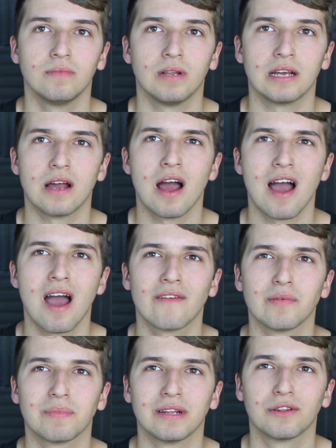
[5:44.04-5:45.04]
like, I
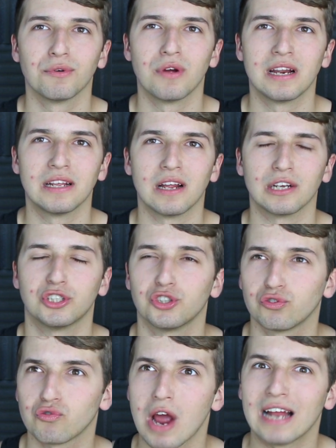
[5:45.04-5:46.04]
haven't been through any, like,
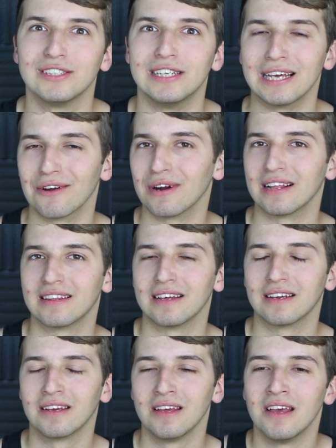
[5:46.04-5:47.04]
tragedy or
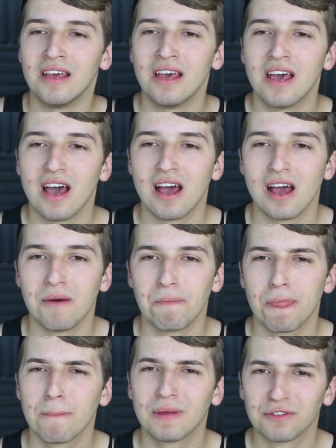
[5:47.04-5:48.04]
anything.
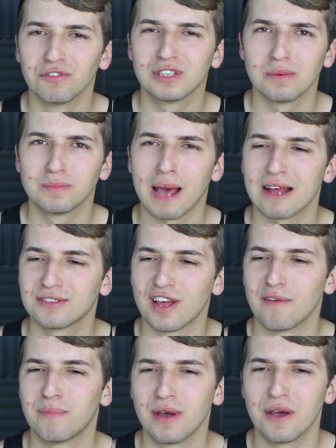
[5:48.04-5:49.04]
Been through some bad
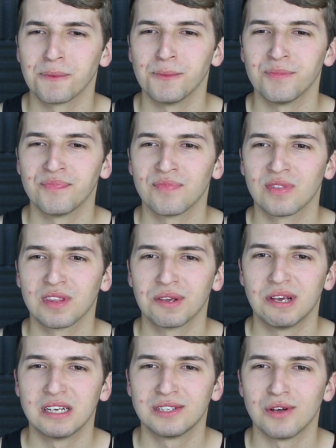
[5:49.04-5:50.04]
stuff, but
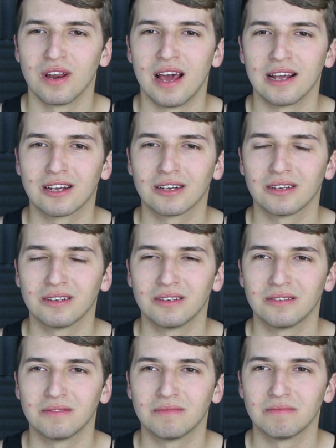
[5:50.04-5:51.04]
it's not like,
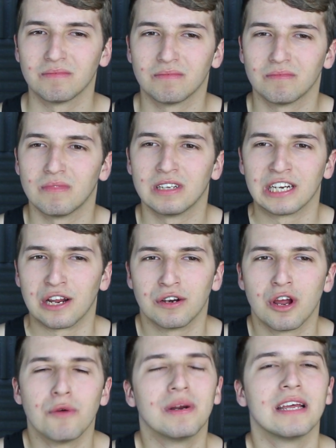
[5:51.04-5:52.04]
you know,
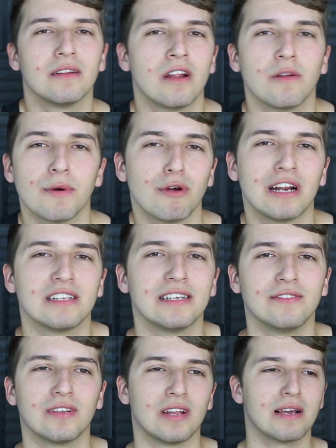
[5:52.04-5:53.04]
none of my
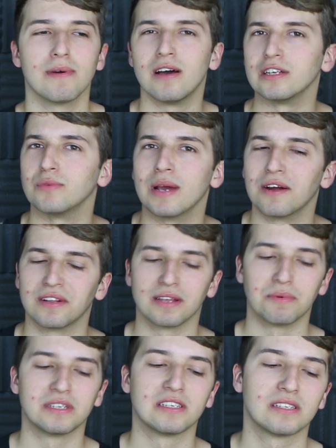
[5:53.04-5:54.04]
relatives are like, oh, swear or
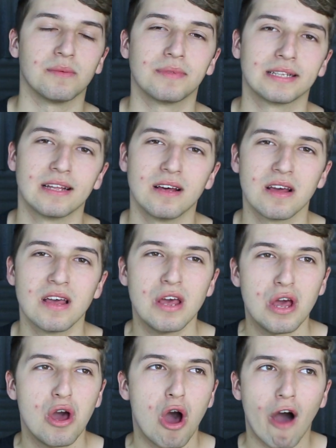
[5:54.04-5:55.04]
anything, which is something that
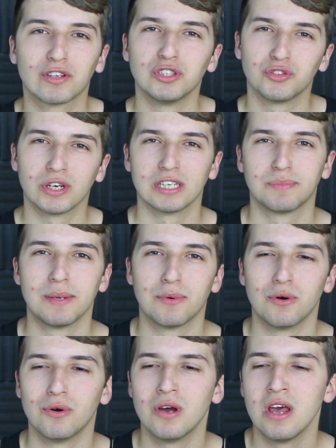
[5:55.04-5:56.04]
often triggers
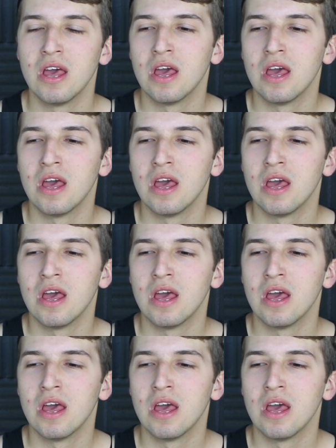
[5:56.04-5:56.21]
people.